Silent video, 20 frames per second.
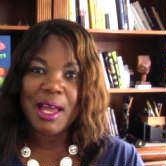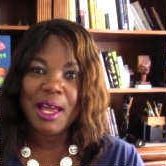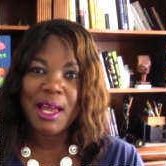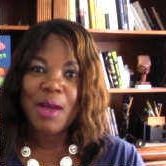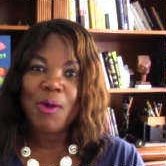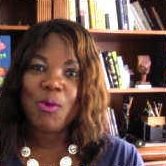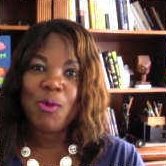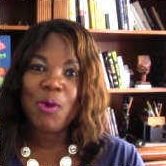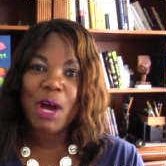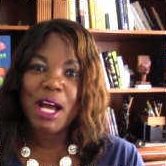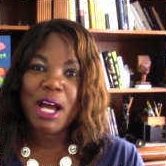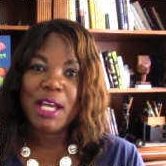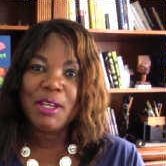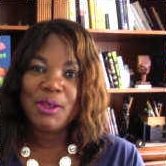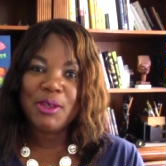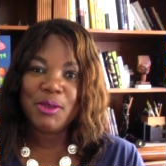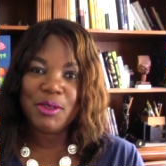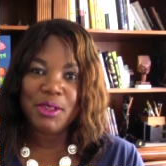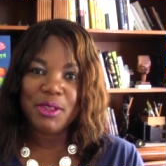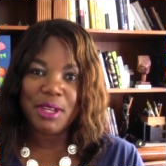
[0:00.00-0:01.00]
why you
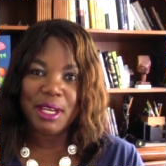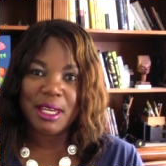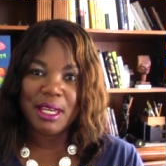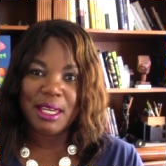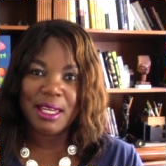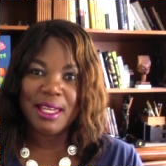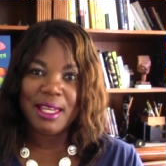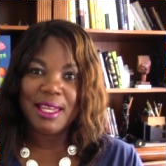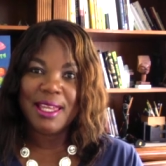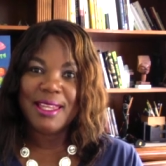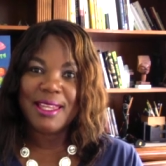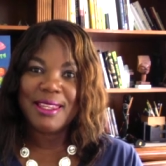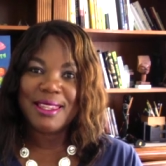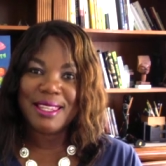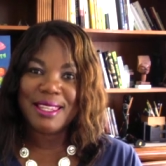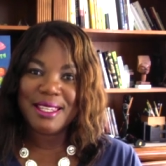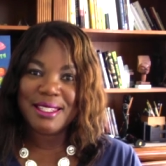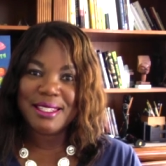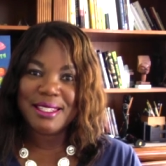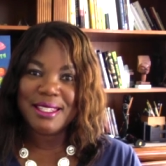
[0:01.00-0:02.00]
think
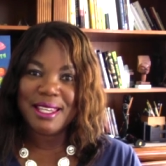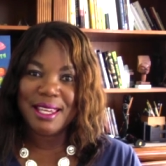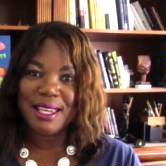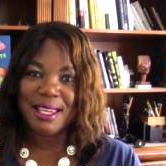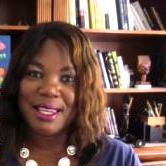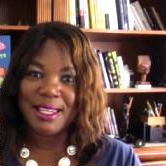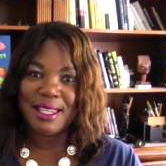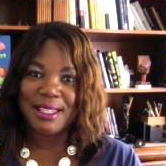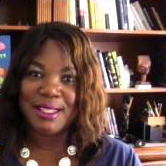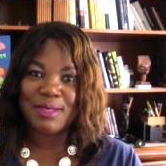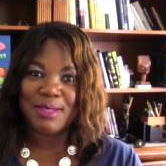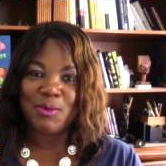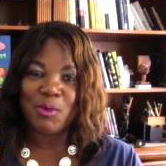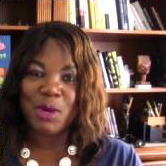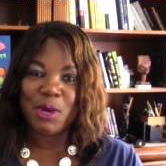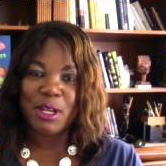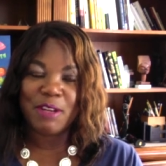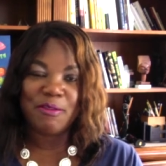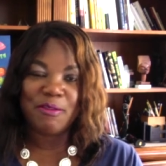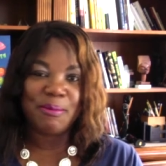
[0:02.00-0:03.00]
this is one
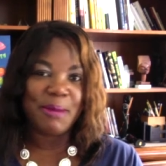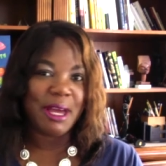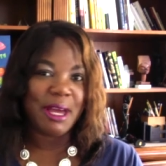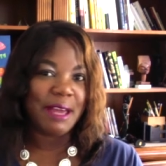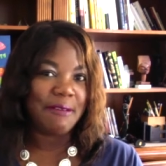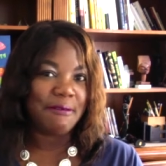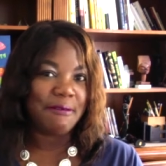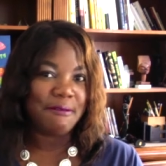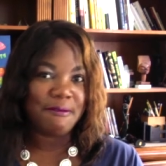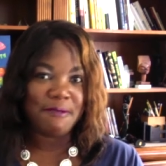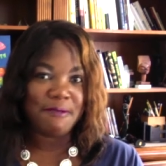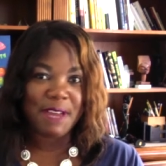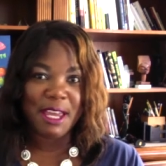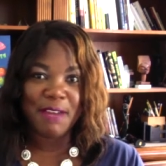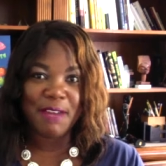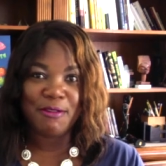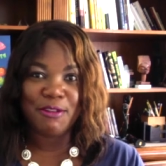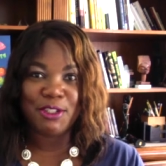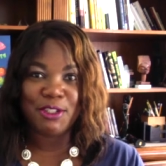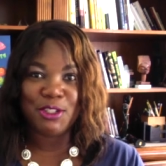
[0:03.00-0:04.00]
of my
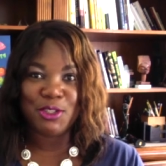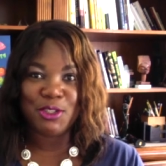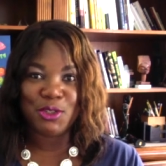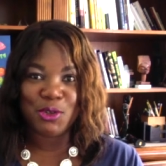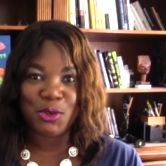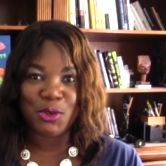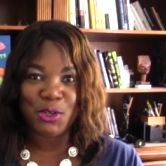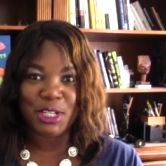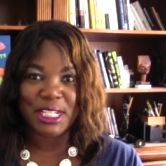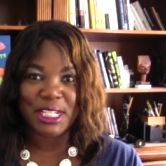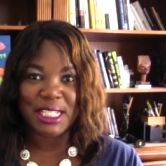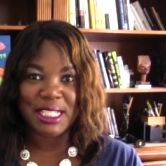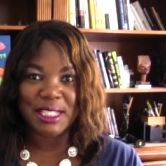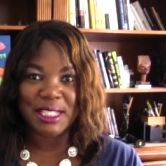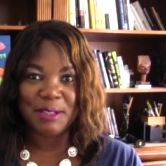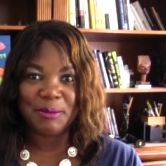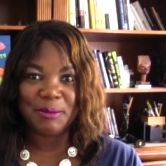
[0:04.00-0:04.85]
favorite stories.